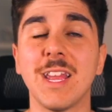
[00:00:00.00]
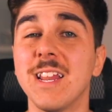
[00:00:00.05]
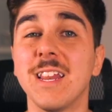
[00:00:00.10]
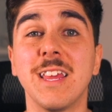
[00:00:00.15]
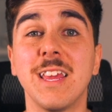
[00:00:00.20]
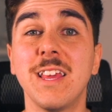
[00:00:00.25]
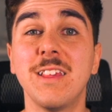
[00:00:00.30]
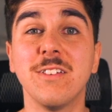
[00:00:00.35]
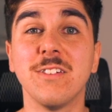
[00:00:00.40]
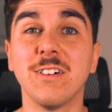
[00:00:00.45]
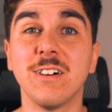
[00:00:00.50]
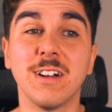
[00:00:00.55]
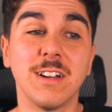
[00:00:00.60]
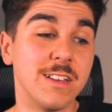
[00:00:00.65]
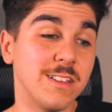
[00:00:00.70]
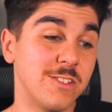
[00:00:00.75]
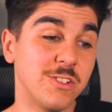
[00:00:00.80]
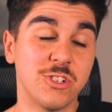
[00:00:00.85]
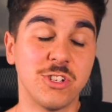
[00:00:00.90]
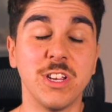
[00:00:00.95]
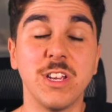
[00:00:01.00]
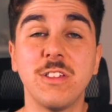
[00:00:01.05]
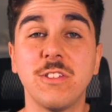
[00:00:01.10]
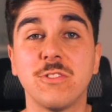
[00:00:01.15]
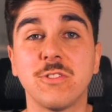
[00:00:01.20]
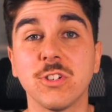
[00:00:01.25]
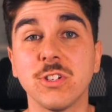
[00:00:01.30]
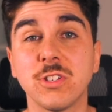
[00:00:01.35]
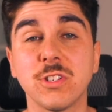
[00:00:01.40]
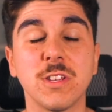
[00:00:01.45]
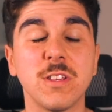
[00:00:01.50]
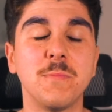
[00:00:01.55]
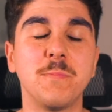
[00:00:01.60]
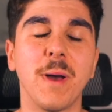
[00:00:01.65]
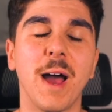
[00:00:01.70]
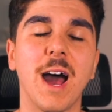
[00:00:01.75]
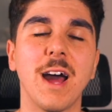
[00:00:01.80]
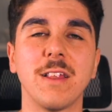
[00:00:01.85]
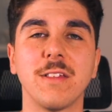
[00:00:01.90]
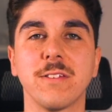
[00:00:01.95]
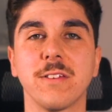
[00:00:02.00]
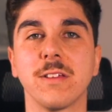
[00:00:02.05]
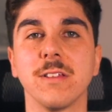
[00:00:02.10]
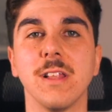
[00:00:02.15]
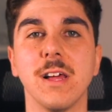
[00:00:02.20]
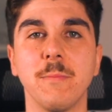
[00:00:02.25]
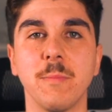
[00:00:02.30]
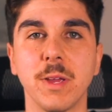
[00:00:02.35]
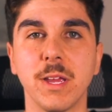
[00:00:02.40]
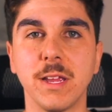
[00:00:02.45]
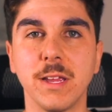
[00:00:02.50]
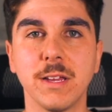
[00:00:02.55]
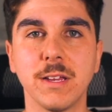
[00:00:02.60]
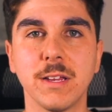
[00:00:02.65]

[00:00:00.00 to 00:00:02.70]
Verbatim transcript: In his eyes, she's just as bad as Glemy,